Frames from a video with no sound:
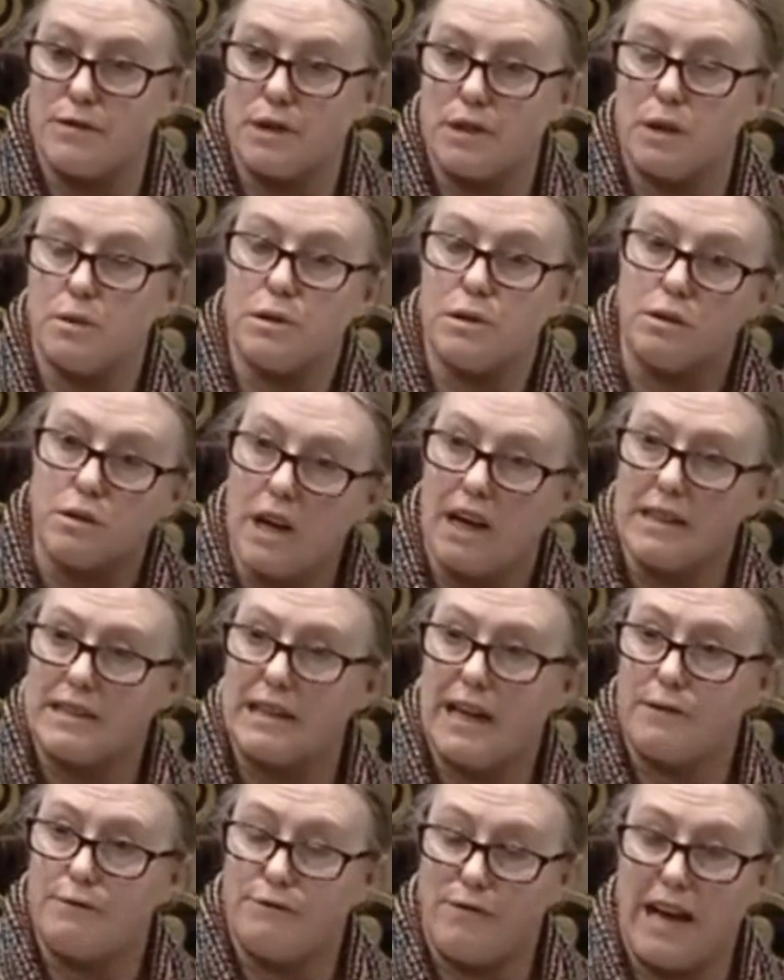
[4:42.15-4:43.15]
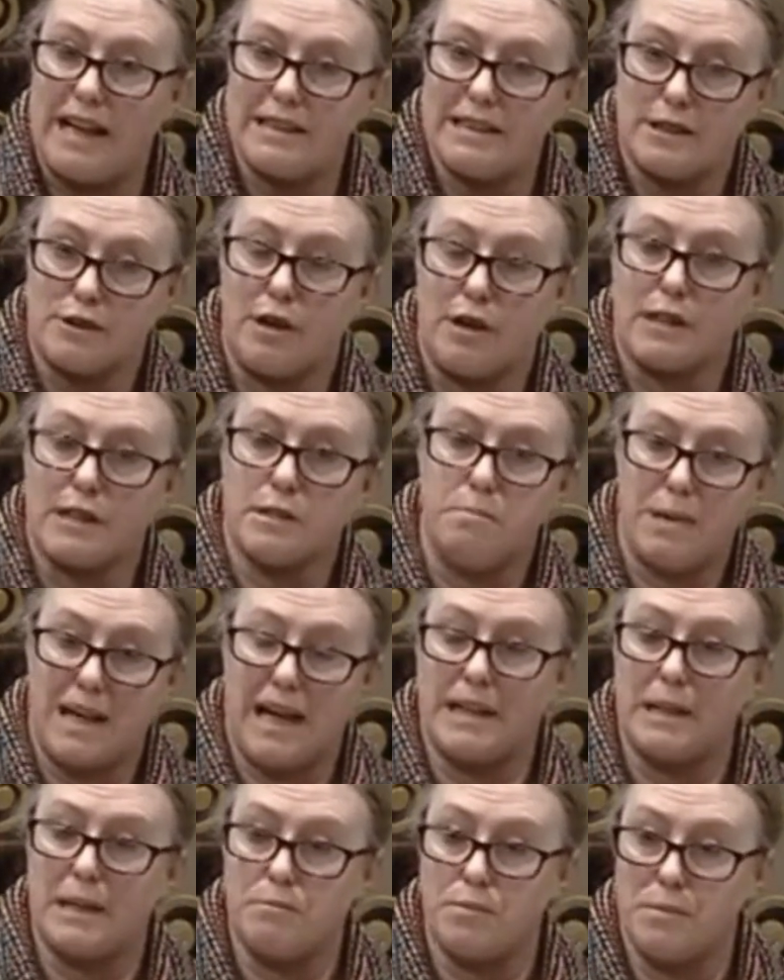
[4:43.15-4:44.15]
of those who got that fast-track
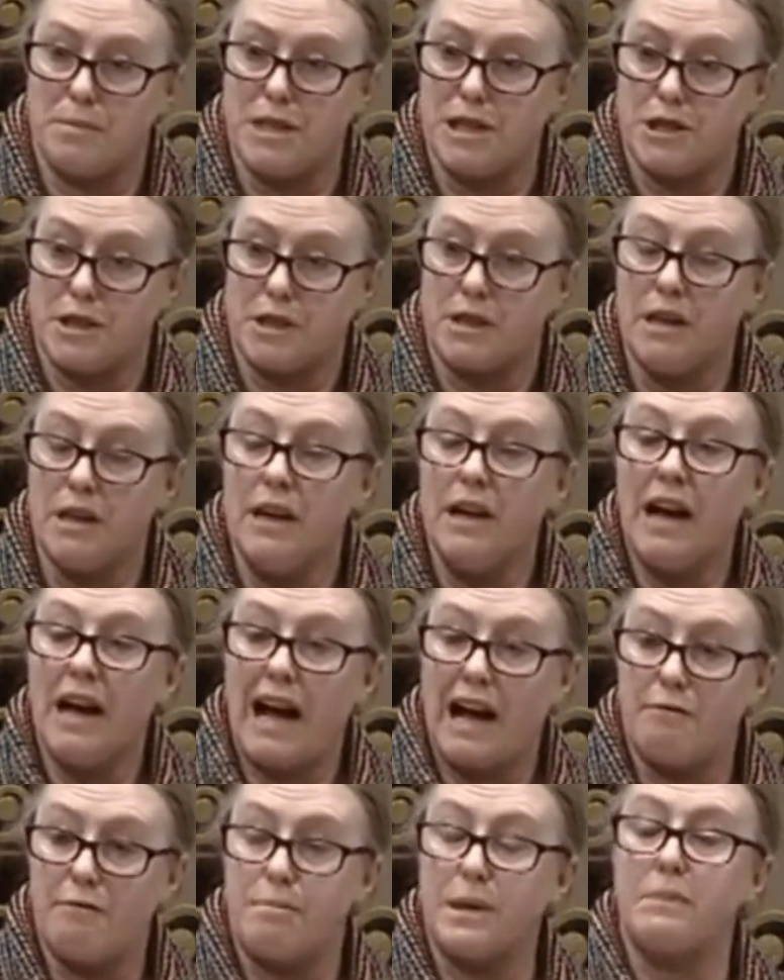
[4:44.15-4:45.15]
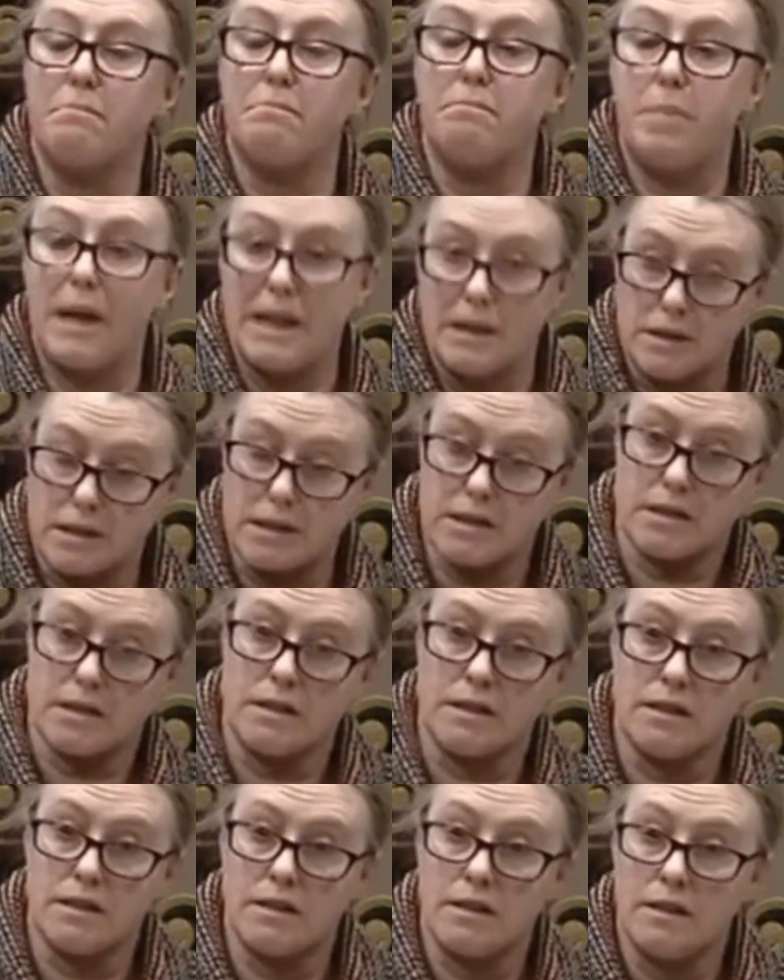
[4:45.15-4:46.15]
planning permission have been built.
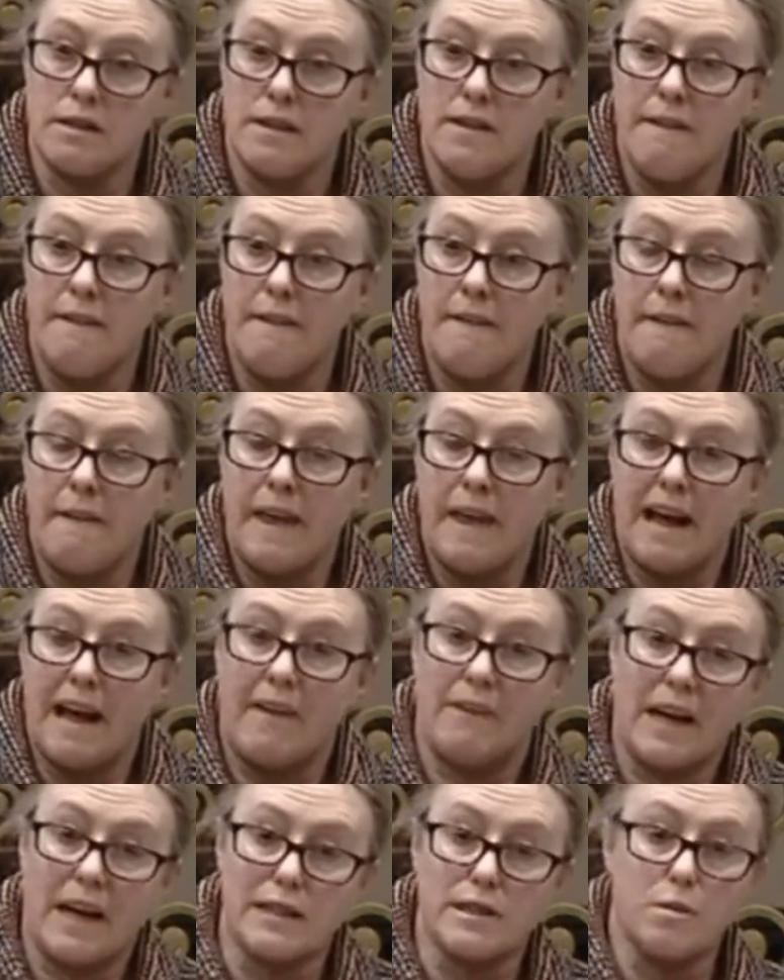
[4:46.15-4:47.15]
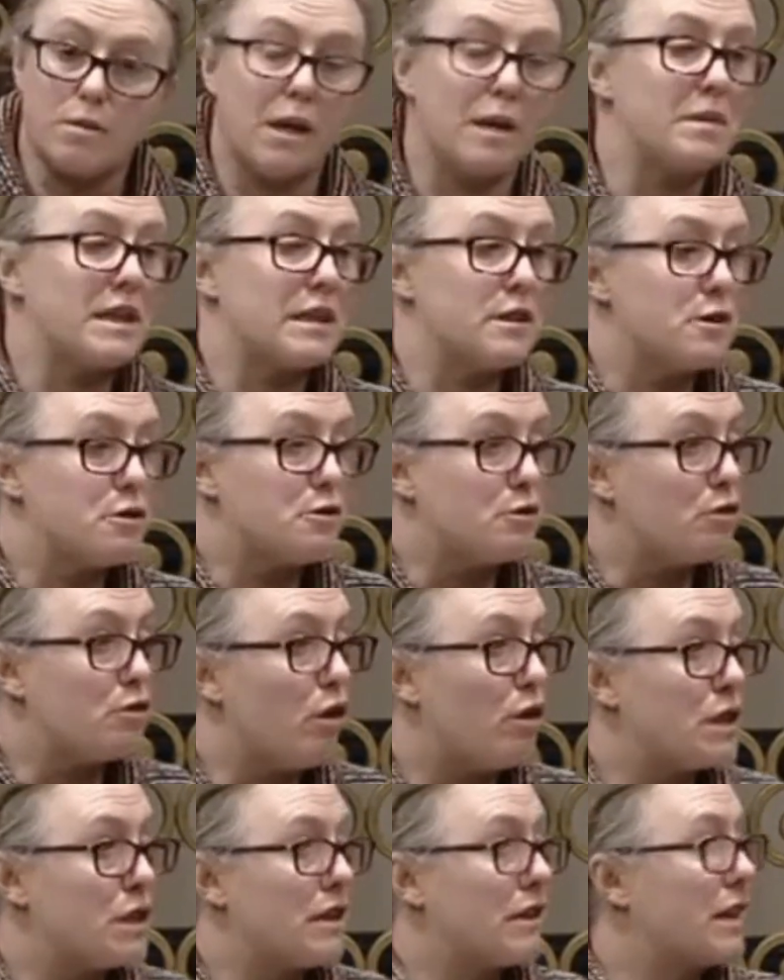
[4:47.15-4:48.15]
And that is why I'm
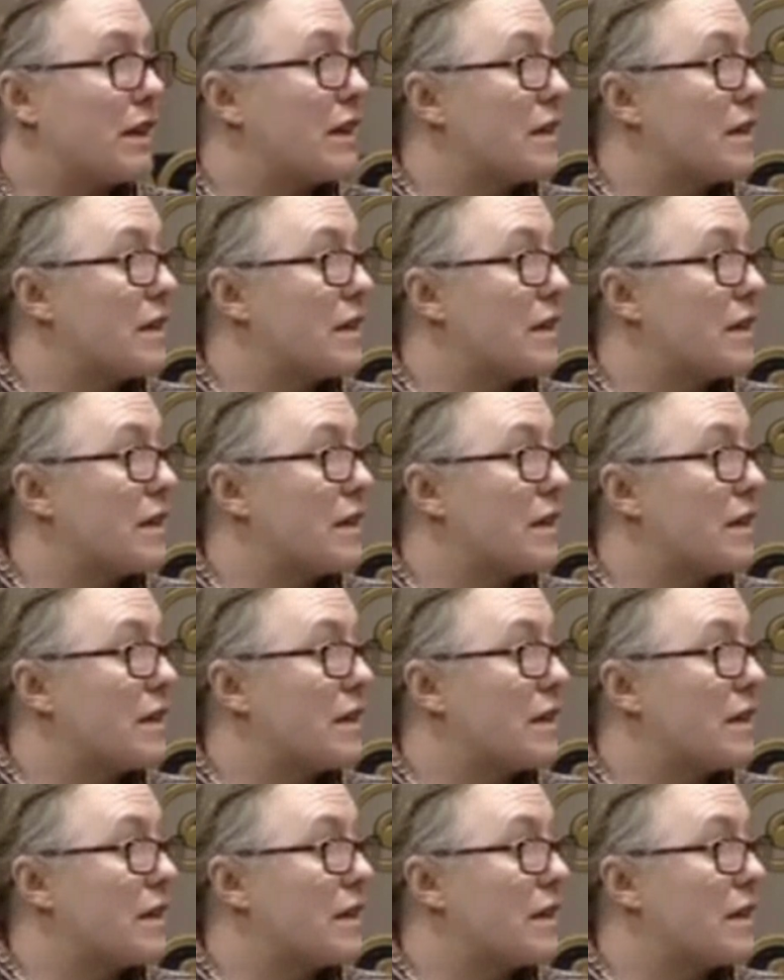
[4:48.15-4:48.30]
extraordinarily